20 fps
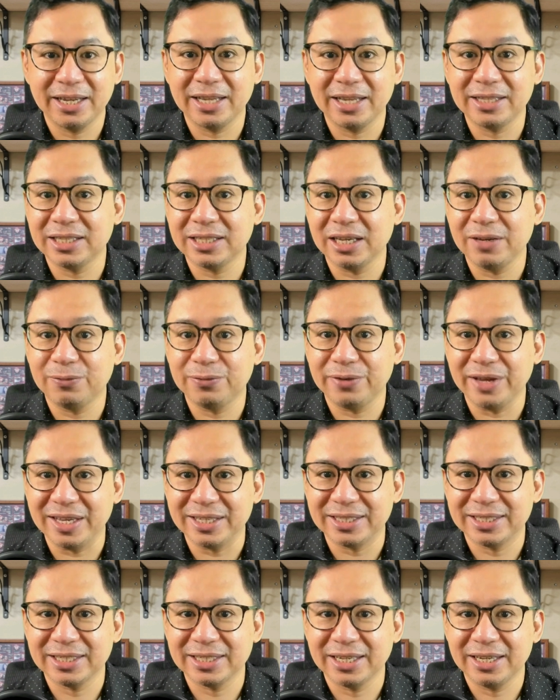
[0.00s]
and save
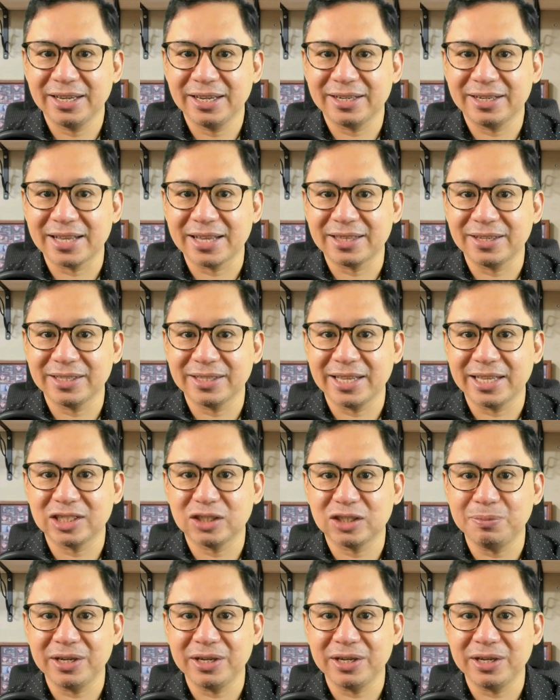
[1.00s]
face rather than